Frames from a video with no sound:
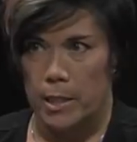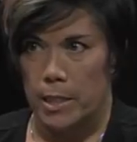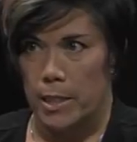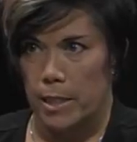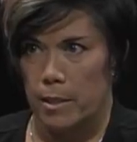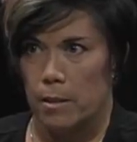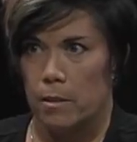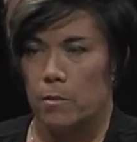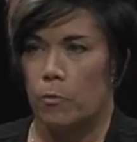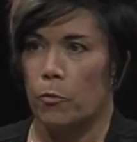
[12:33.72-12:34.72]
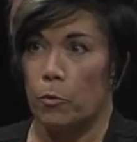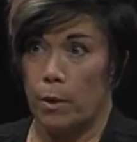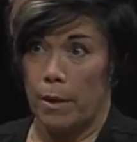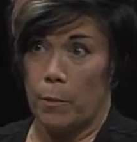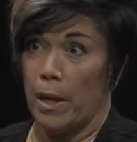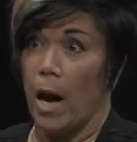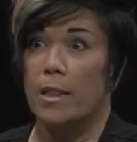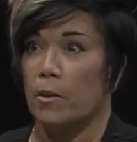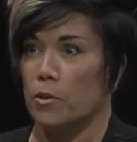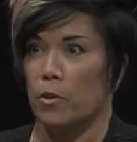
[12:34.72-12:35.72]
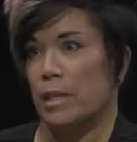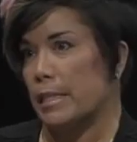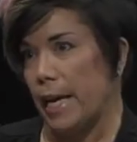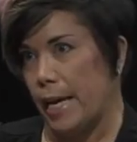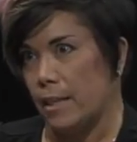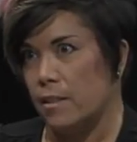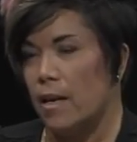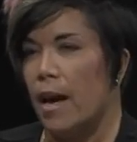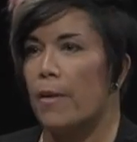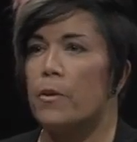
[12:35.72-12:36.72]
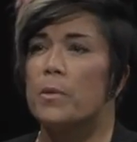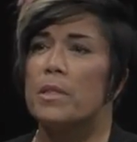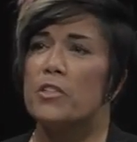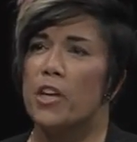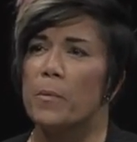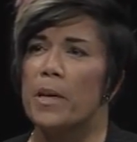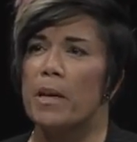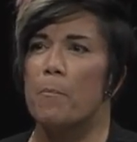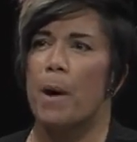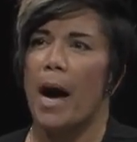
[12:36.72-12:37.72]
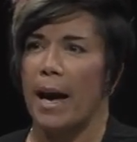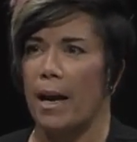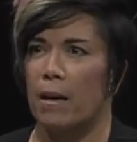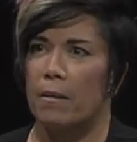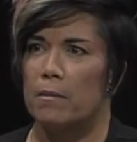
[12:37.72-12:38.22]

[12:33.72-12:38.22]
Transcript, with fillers: in attendance through, and we got there as early as 8. And there was this gentleman on a bike.